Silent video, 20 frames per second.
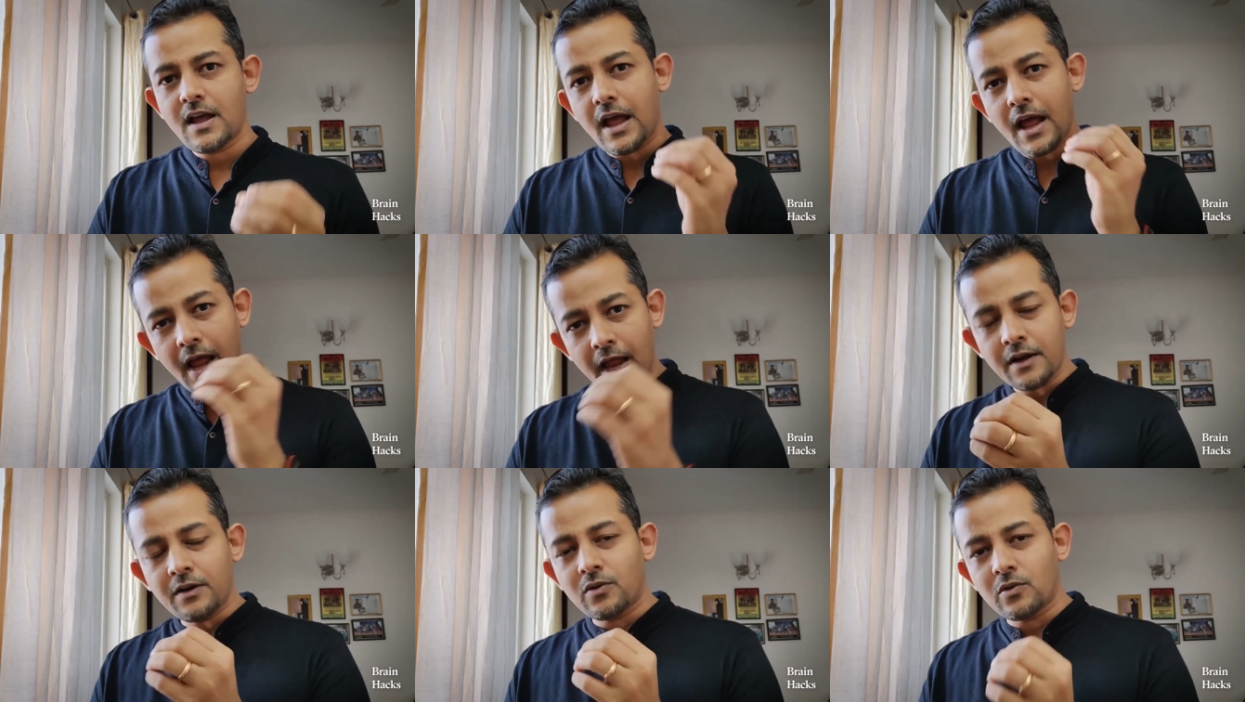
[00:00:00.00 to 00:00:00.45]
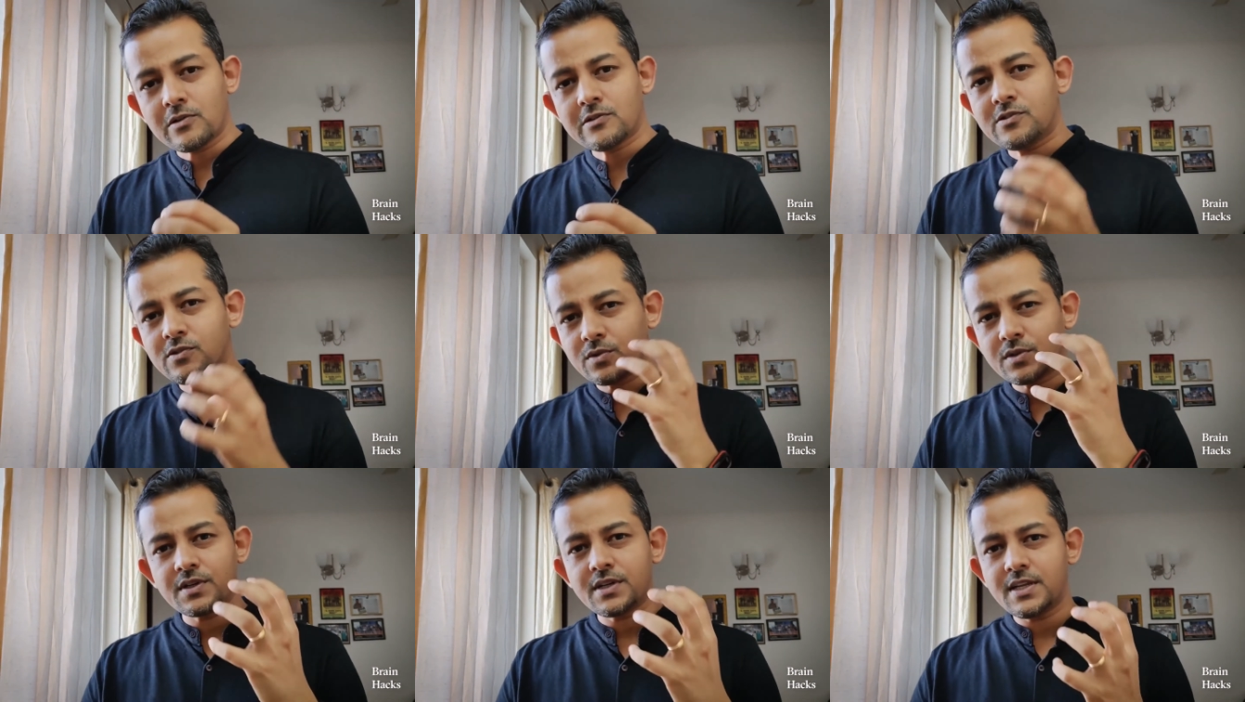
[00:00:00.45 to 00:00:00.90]
and
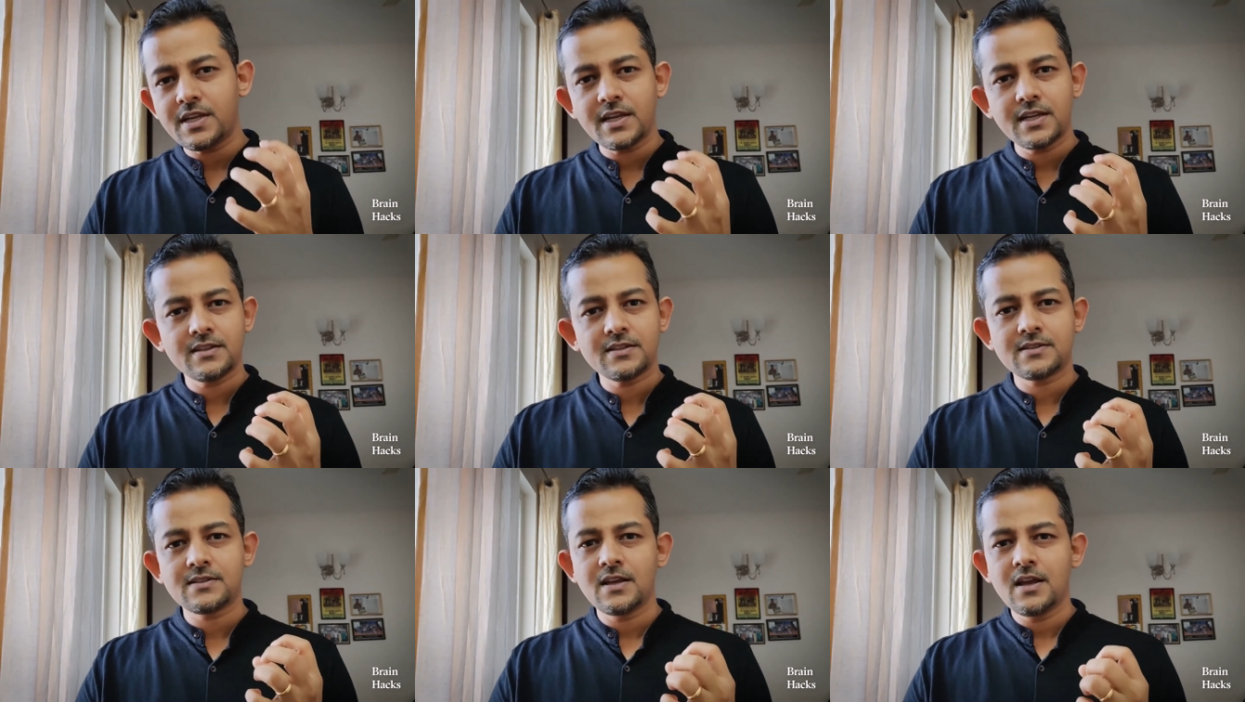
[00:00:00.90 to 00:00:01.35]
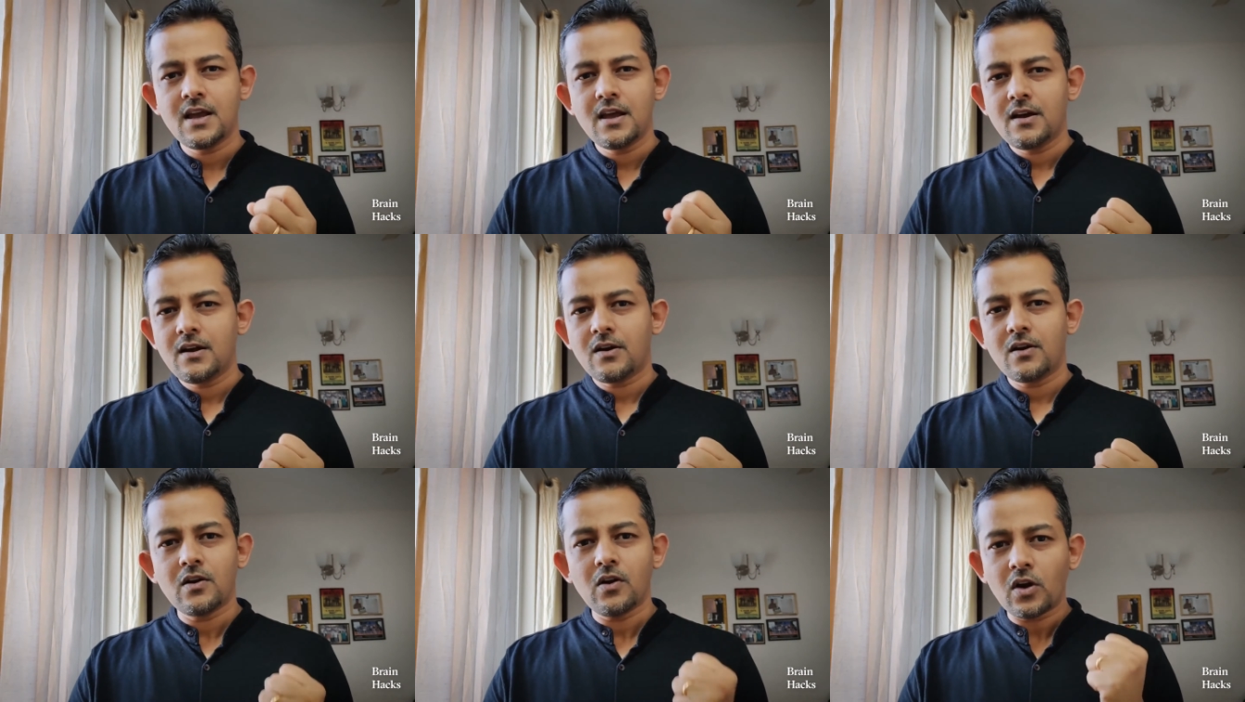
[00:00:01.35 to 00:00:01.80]
also creates
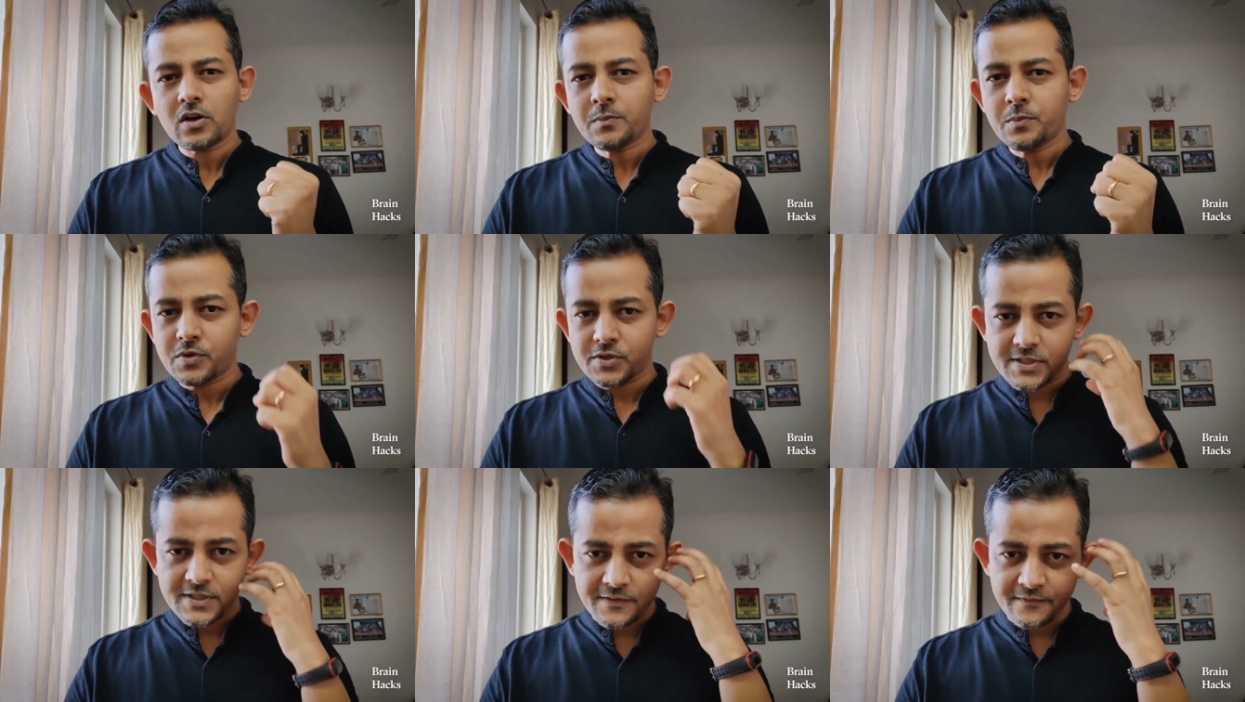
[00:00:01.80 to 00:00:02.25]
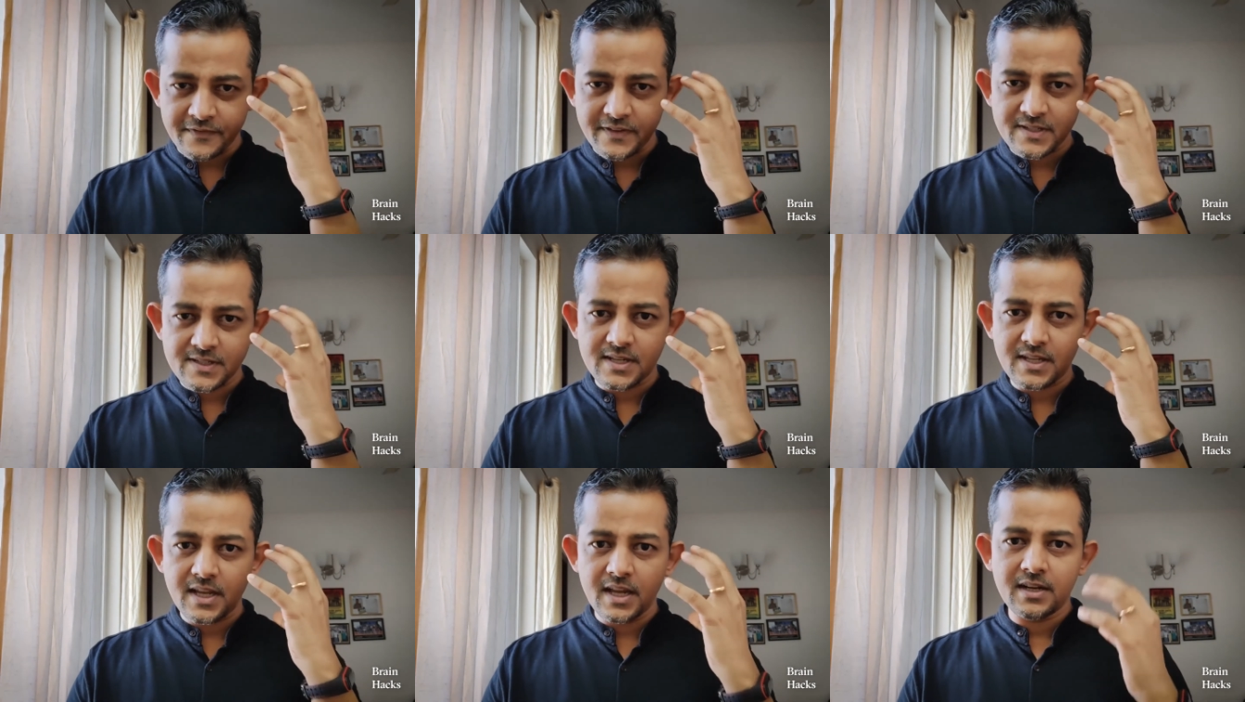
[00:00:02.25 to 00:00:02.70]
a lot more
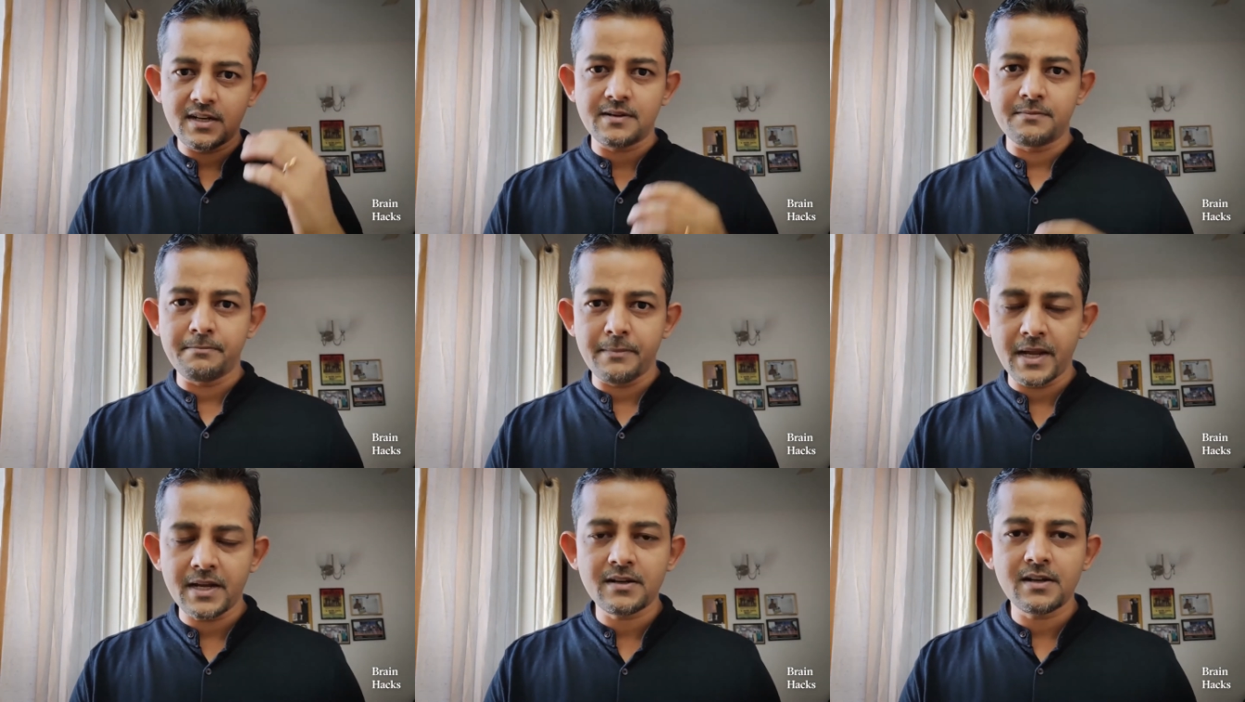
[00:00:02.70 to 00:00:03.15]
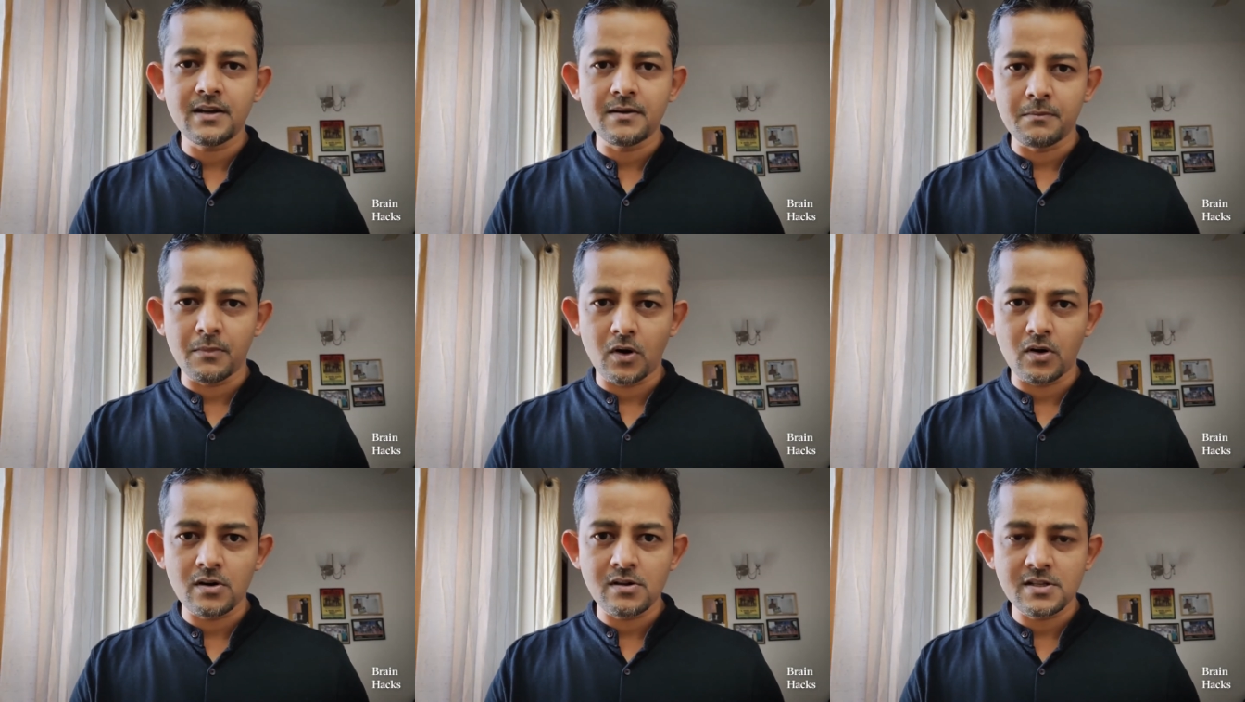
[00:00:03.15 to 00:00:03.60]
sophisticated mental
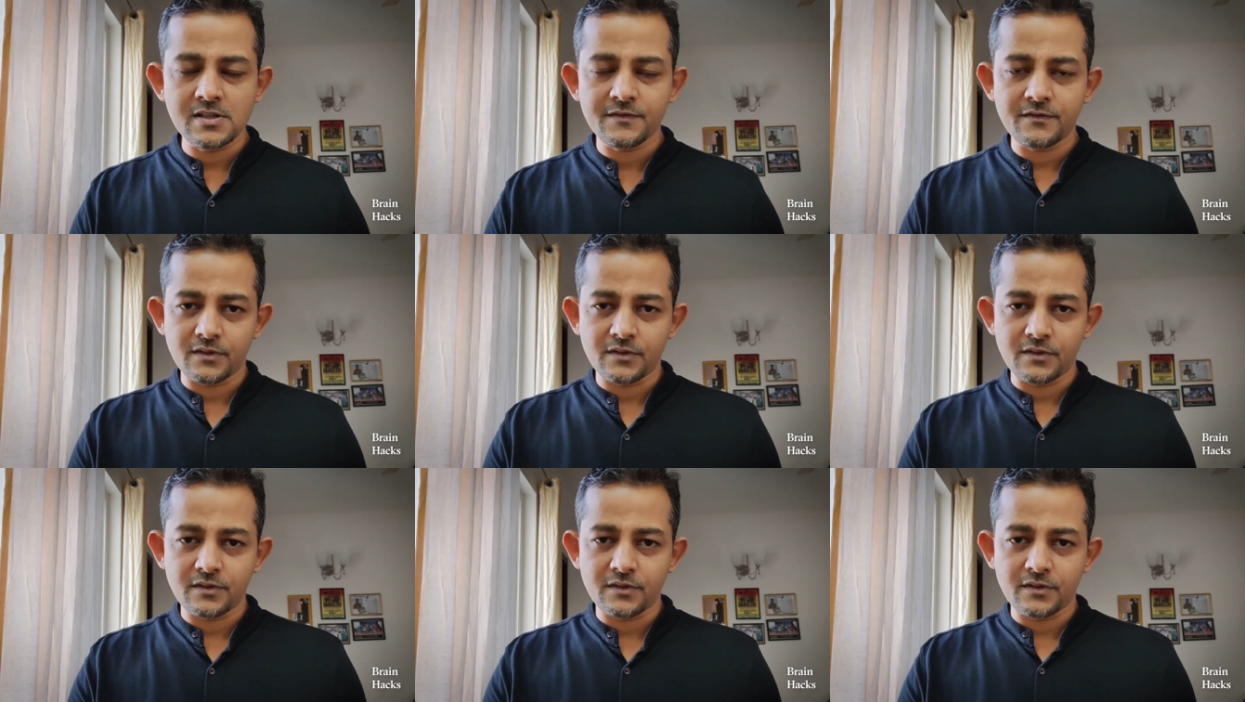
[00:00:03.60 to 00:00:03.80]
models